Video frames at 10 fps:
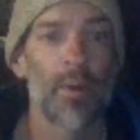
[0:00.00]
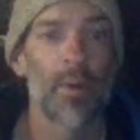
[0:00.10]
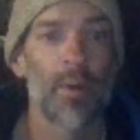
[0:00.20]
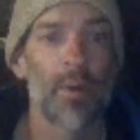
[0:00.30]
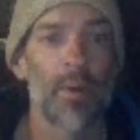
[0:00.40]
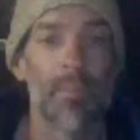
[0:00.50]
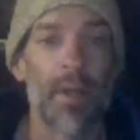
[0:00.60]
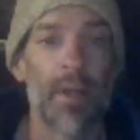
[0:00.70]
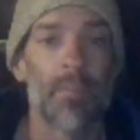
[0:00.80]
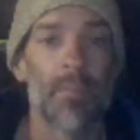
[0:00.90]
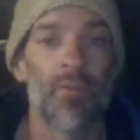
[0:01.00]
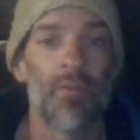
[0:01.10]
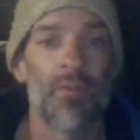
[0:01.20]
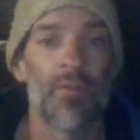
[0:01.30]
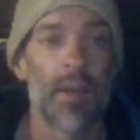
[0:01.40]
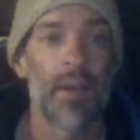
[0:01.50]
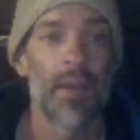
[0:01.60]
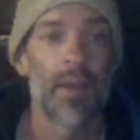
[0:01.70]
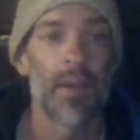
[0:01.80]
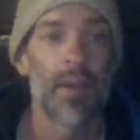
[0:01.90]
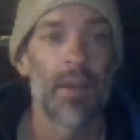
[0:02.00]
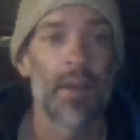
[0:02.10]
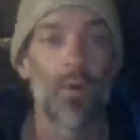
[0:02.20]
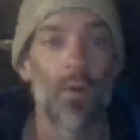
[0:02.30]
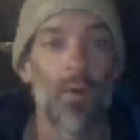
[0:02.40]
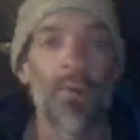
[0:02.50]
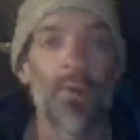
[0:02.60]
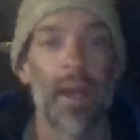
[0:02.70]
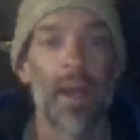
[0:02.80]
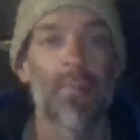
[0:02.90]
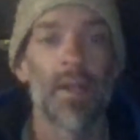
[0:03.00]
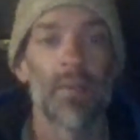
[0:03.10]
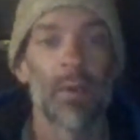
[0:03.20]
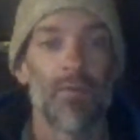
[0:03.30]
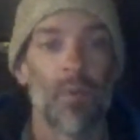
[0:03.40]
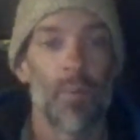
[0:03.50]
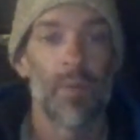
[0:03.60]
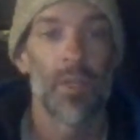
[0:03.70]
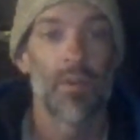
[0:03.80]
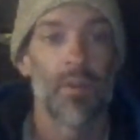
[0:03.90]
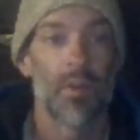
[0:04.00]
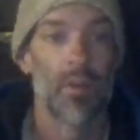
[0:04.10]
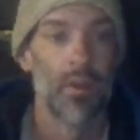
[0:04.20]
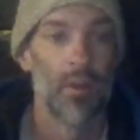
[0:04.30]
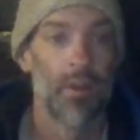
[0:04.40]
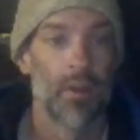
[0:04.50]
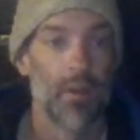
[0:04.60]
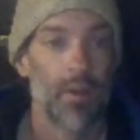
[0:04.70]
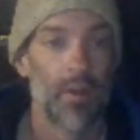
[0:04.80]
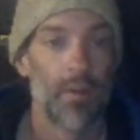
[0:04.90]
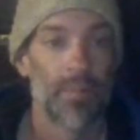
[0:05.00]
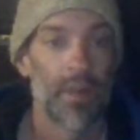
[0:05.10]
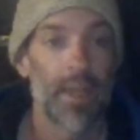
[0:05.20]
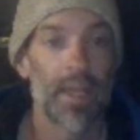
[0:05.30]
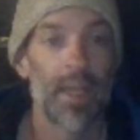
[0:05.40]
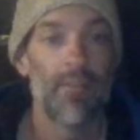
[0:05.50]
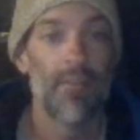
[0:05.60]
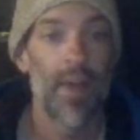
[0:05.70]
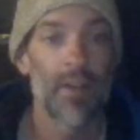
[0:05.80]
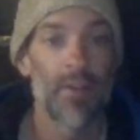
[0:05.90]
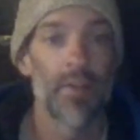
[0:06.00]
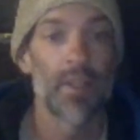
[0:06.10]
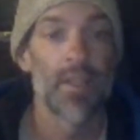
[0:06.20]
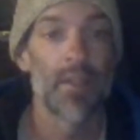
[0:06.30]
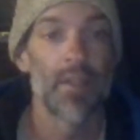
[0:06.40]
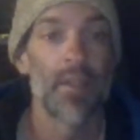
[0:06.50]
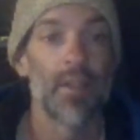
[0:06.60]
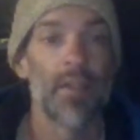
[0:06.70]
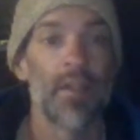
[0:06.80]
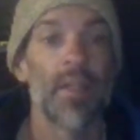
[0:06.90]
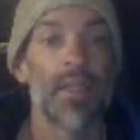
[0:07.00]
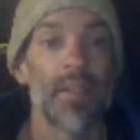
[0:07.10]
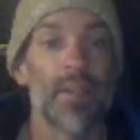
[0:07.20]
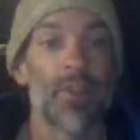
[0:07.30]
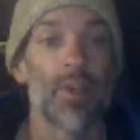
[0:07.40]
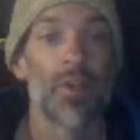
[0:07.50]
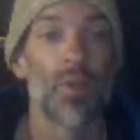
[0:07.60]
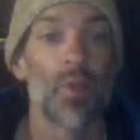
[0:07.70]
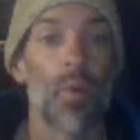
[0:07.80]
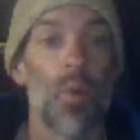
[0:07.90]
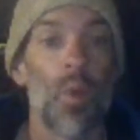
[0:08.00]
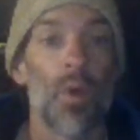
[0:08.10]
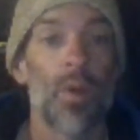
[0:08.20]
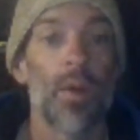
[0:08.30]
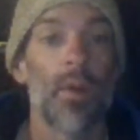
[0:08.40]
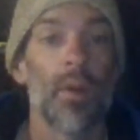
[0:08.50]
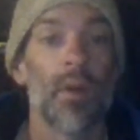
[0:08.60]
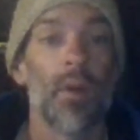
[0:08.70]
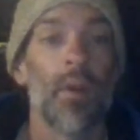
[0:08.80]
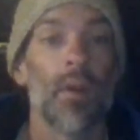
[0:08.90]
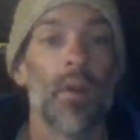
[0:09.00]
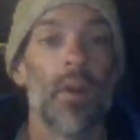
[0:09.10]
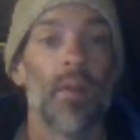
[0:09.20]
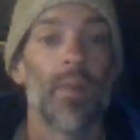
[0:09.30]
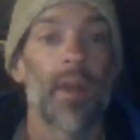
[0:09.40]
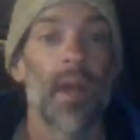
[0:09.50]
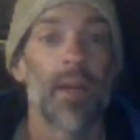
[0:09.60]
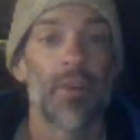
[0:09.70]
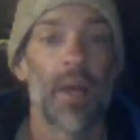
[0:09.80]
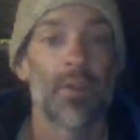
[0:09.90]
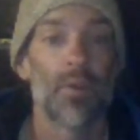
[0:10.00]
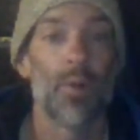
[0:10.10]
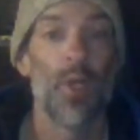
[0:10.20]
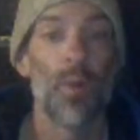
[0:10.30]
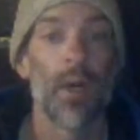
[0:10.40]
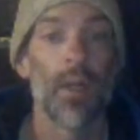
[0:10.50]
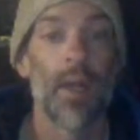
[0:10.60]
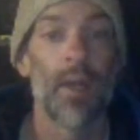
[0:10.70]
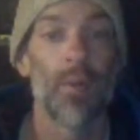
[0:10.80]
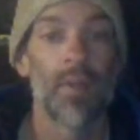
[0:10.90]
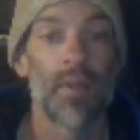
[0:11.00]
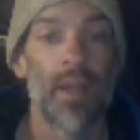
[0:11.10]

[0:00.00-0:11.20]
launching the expendable Falcon 9 rocket in order to maximize performance. A key factor in the decision to award the contract to ULA was